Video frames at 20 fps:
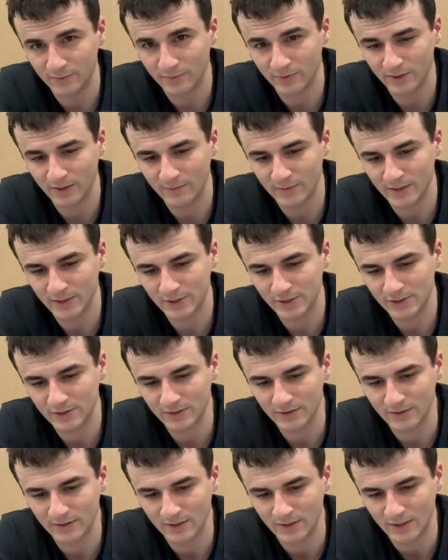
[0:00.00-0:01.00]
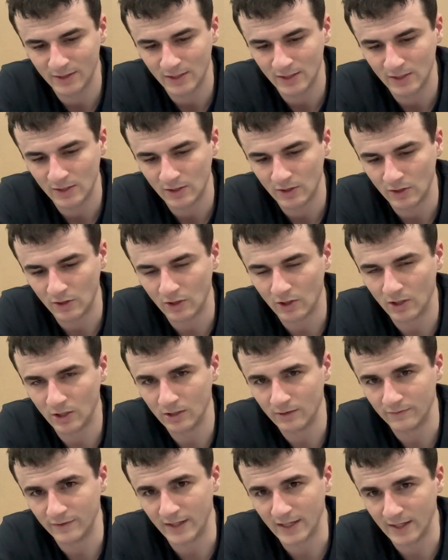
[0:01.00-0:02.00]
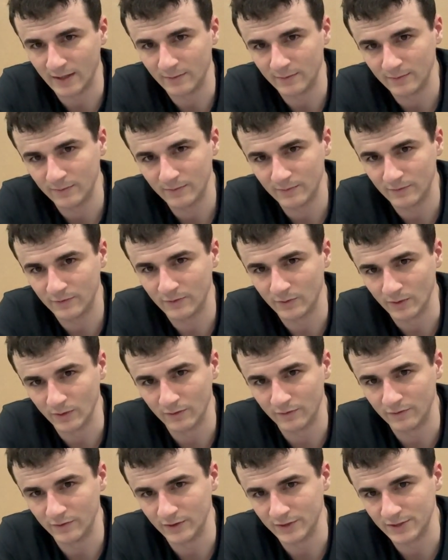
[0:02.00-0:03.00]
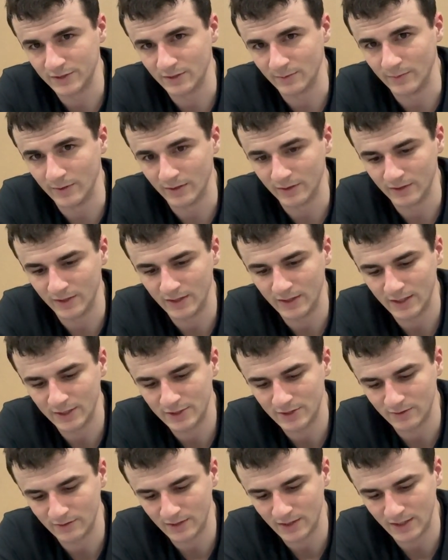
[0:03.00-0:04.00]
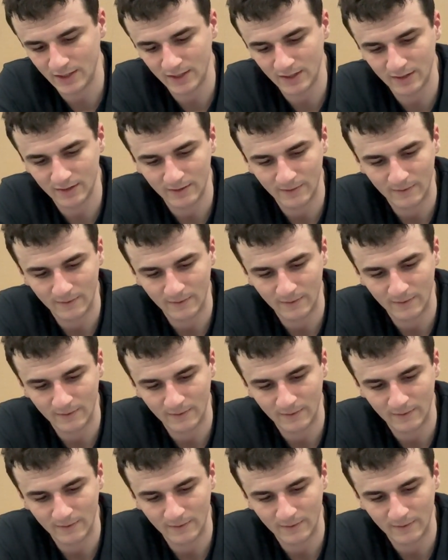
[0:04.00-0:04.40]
pretty much all of that forefoot stability that you need.